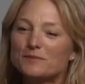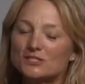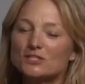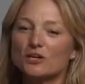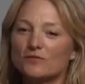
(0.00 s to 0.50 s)

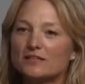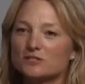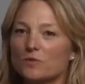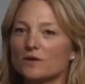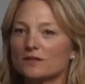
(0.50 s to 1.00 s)
but, you know,
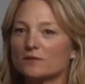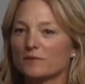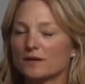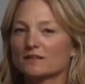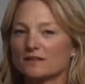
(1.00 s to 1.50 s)
that's one of the
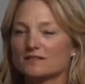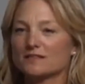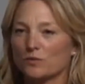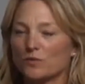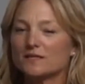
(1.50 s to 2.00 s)
big things
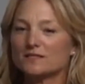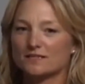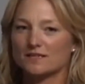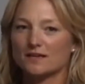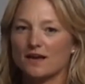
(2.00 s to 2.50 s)
that we
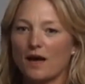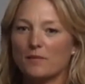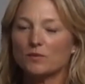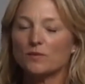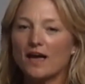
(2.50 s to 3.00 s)
see. I
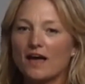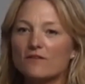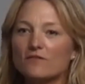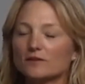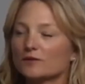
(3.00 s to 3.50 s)
mean, we
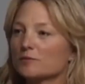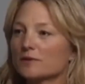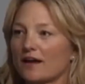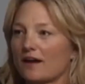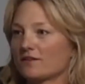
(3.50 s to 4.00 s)
have a little
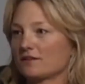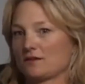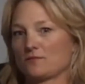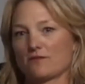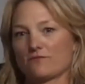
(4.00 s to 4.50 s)
bit of
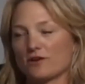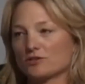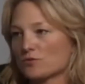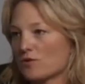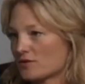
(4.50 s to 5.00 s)
everything. We have
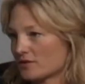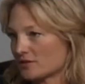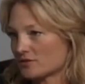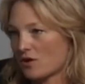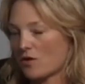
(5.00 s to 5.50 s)
fresh water and
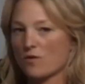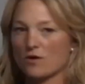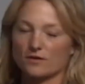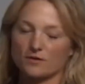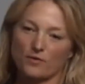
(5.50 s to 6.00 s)
the salt
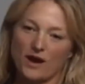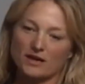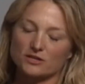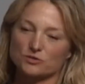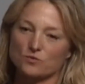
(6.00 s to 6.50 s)
water to
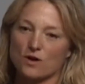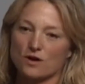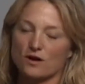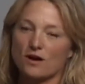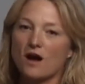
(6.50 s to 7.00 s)
brackish water.